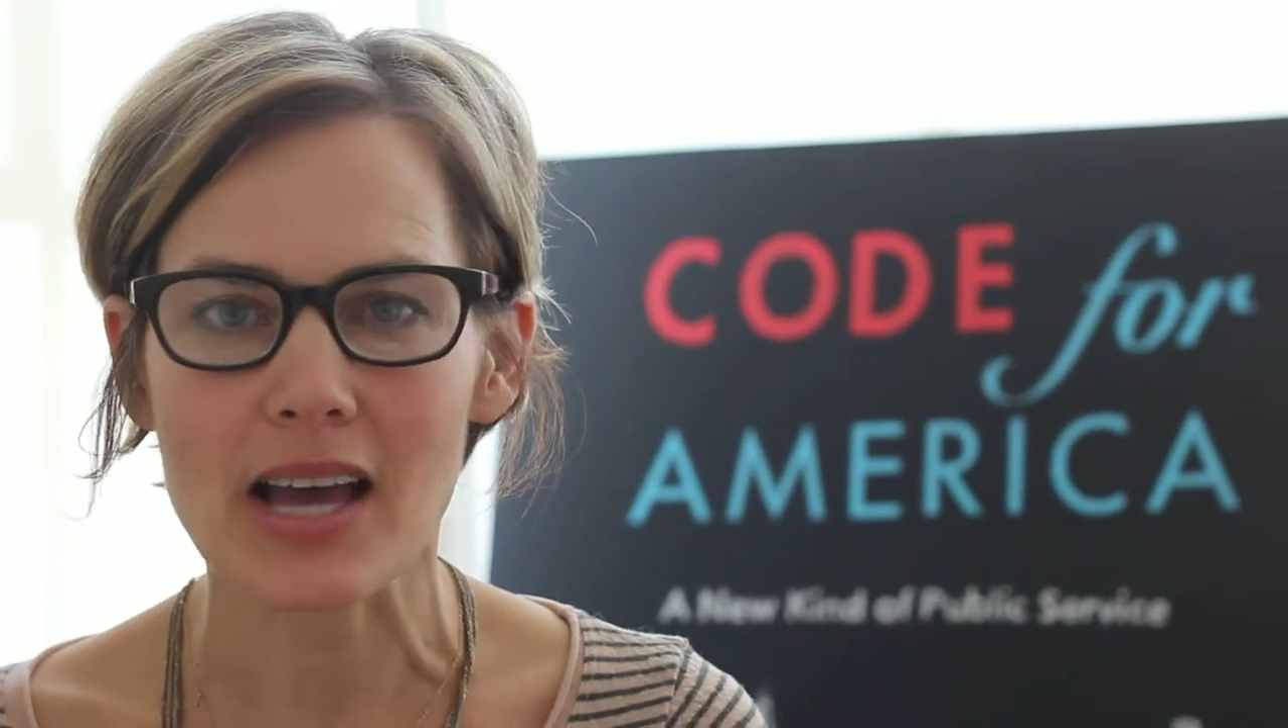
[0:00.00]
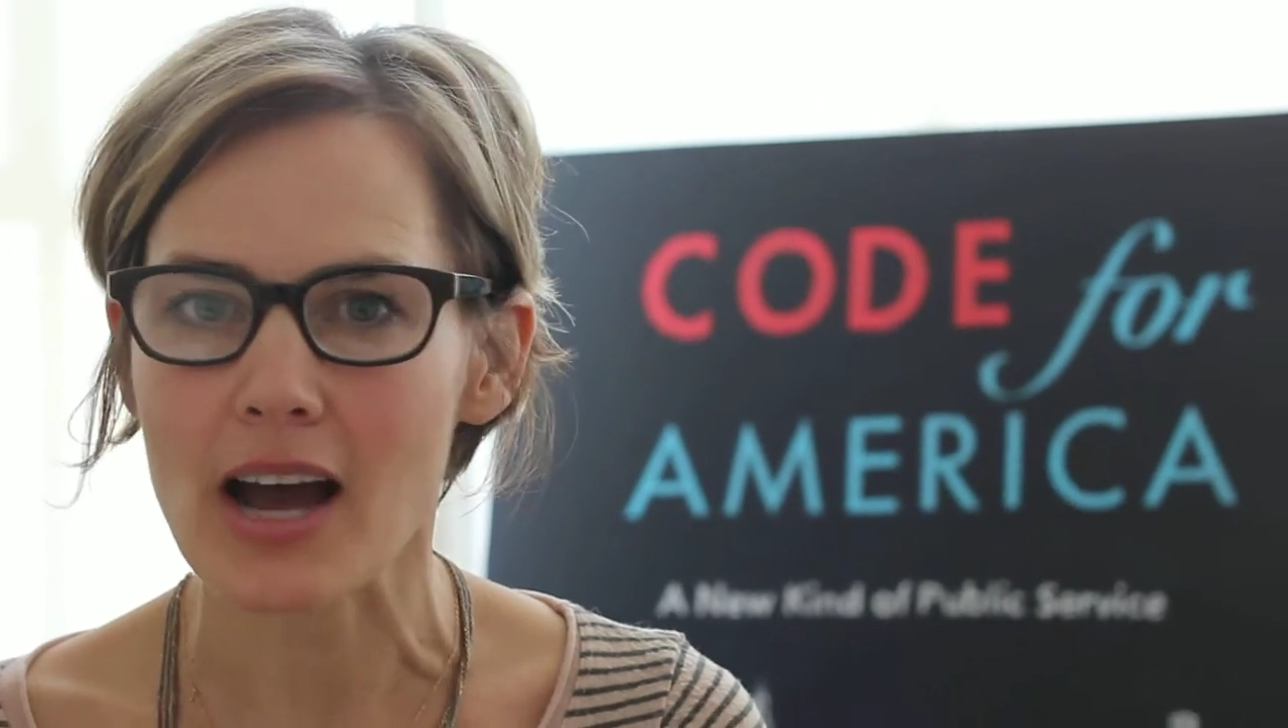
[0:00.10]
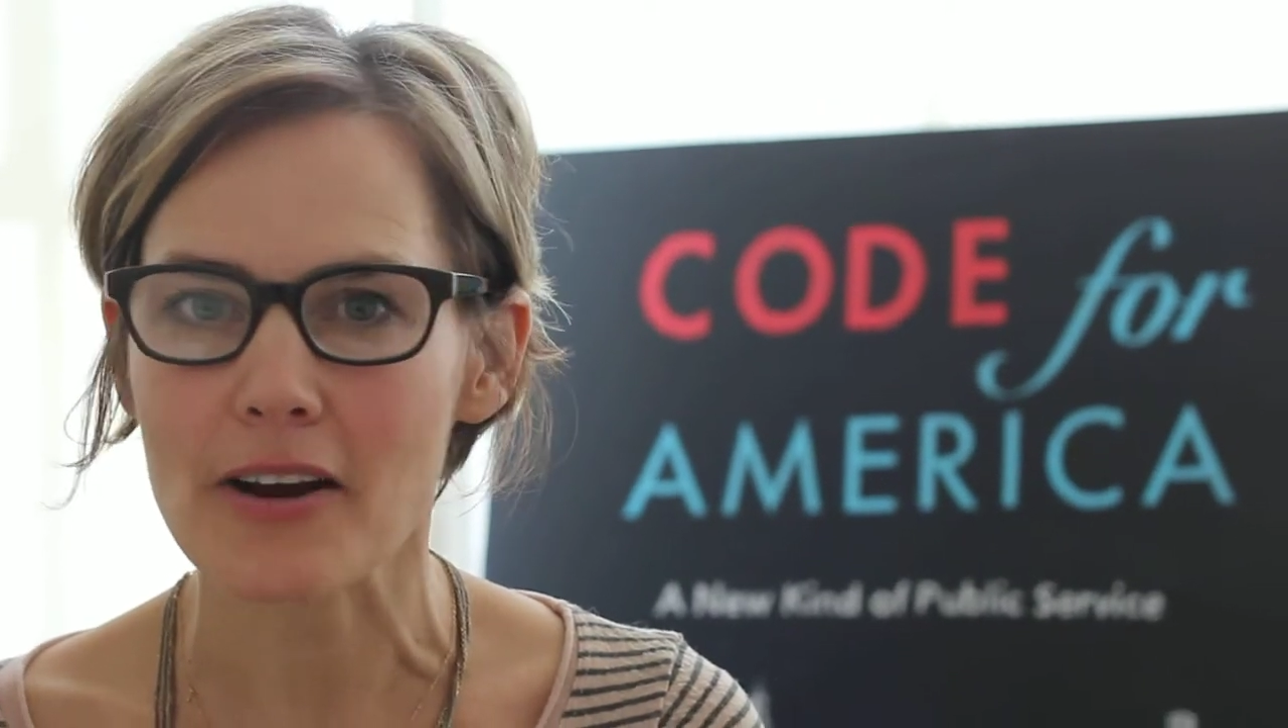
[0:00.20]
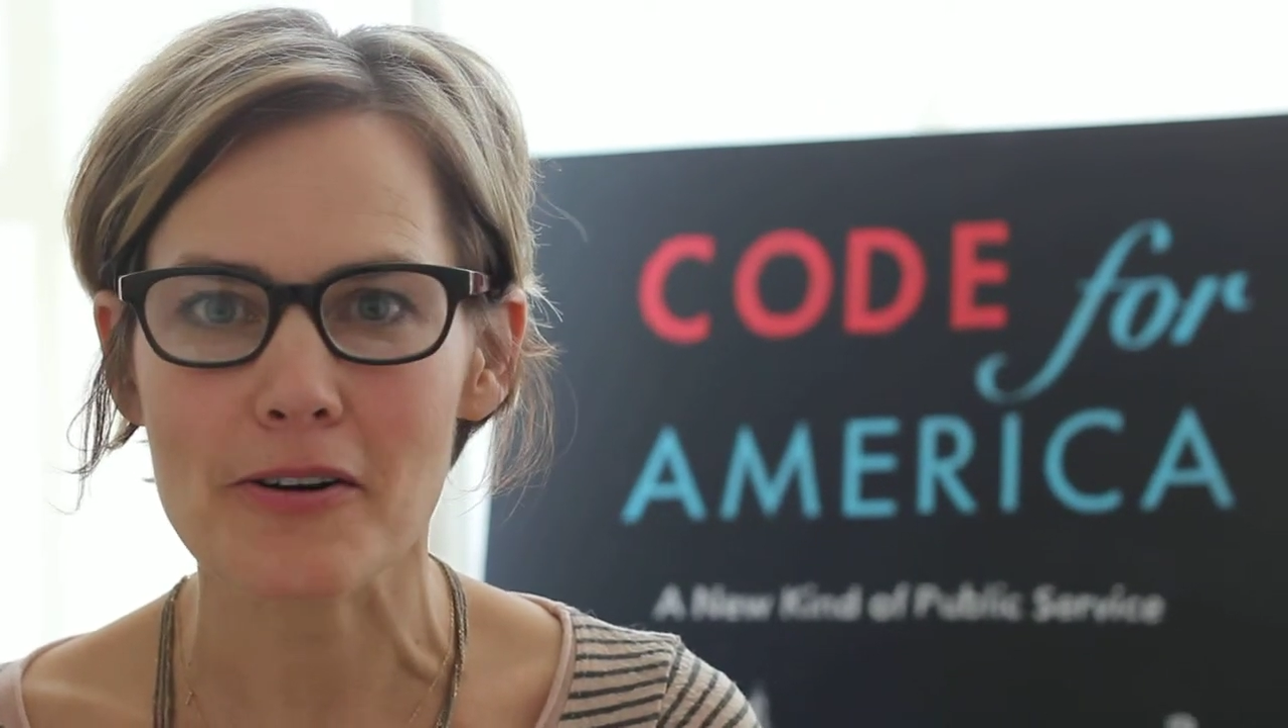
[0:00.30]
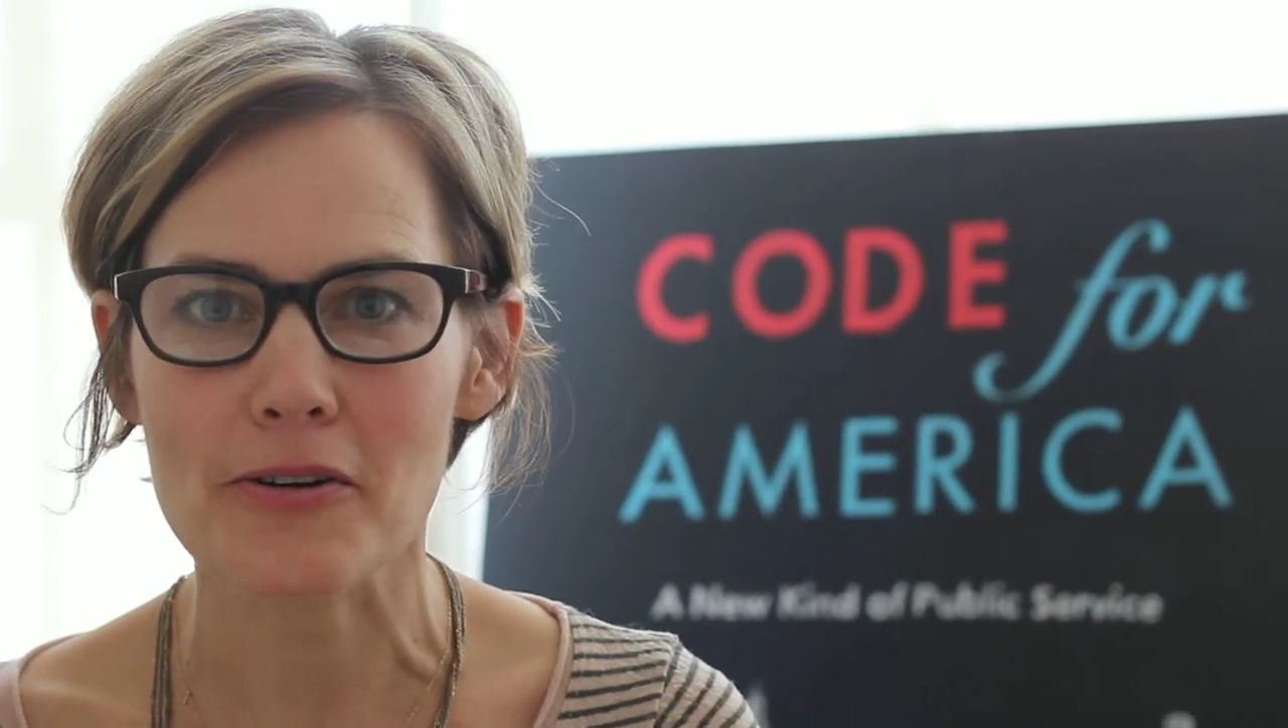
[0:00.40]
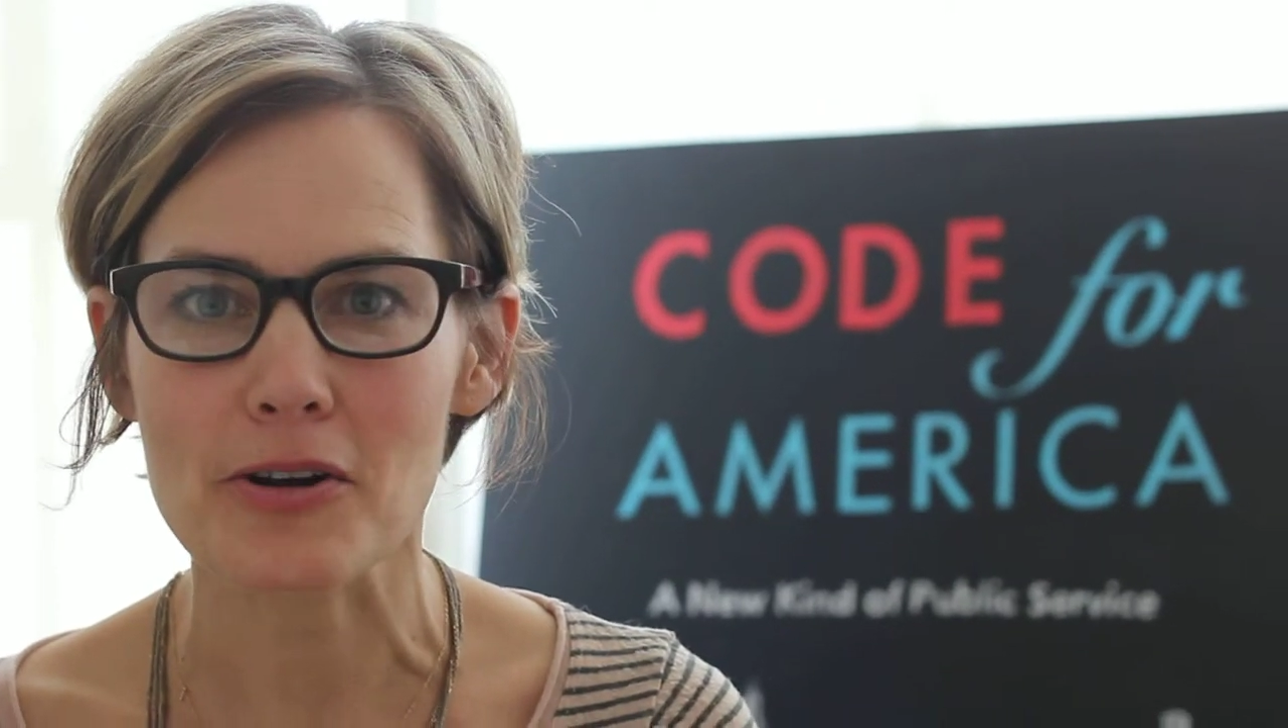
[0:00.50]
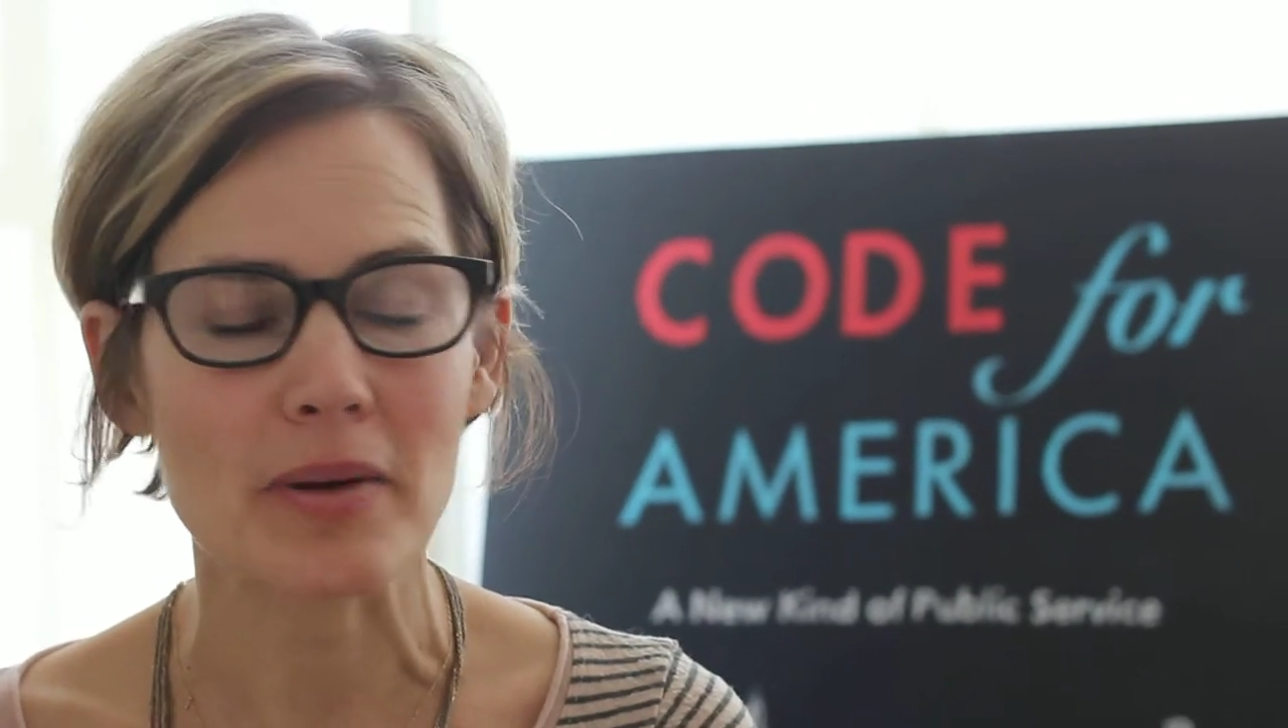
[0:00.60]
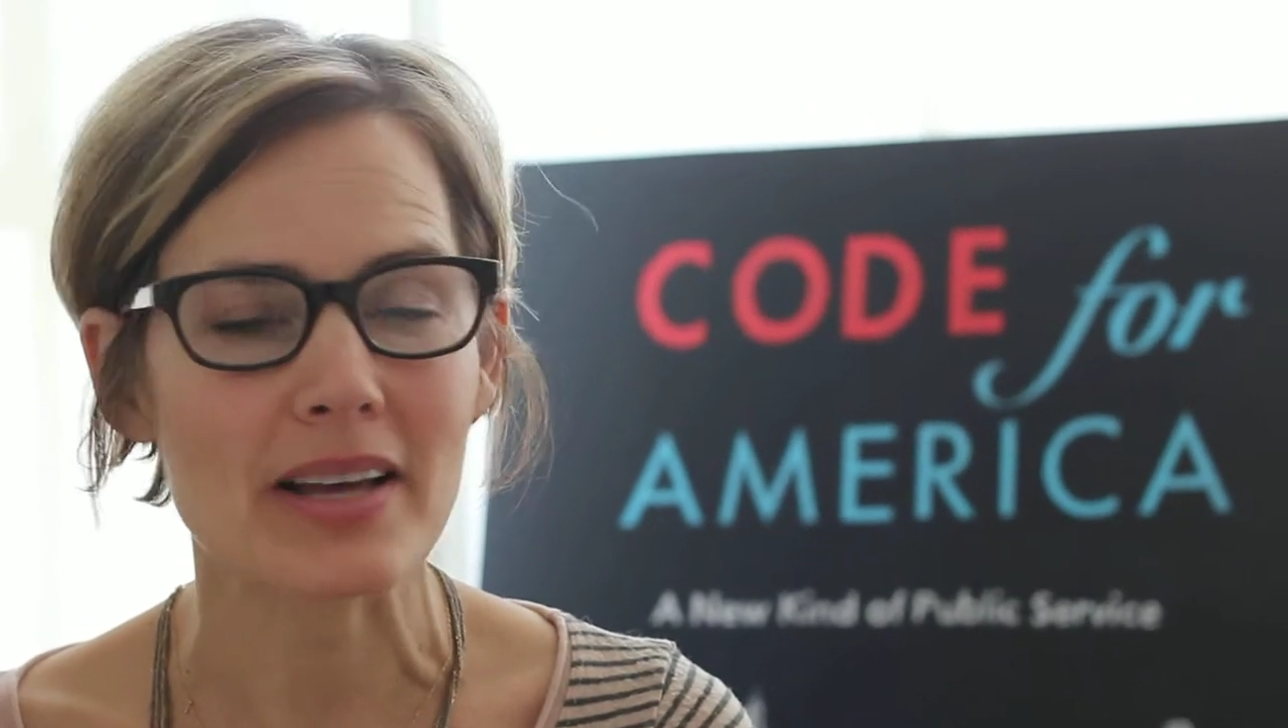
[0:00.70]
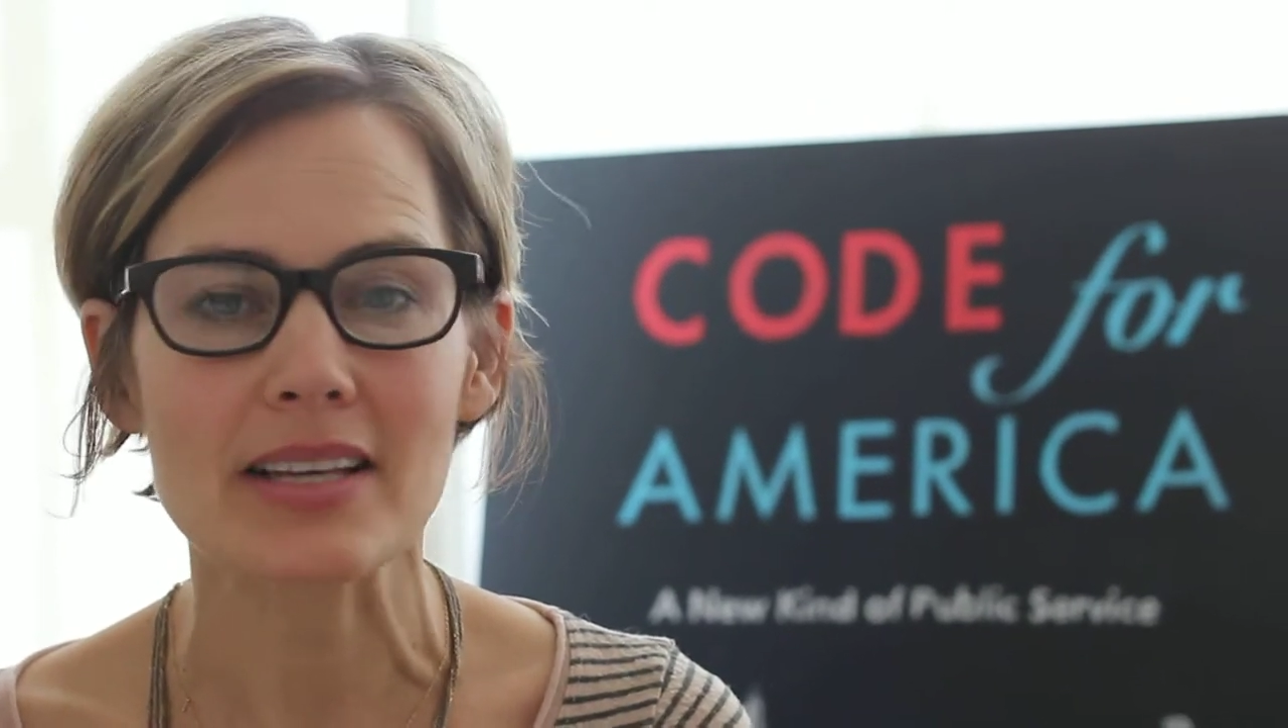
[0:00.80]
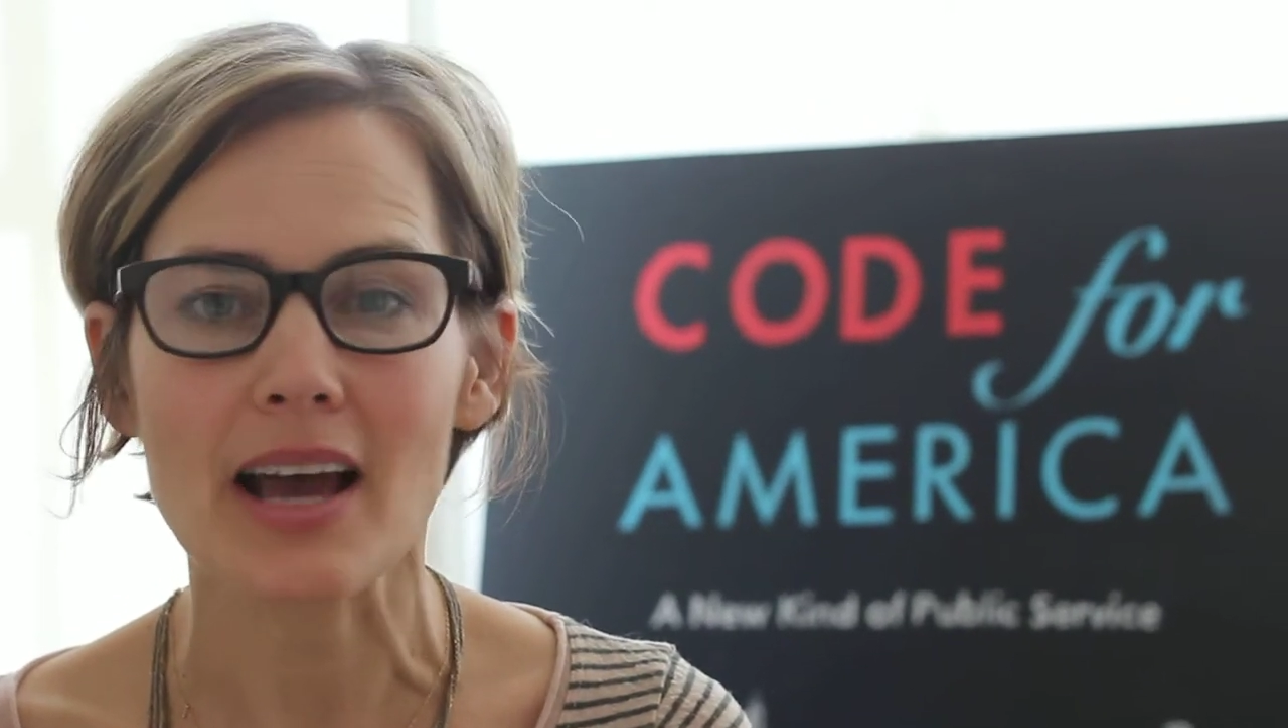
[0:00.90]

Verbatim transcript: hacker group has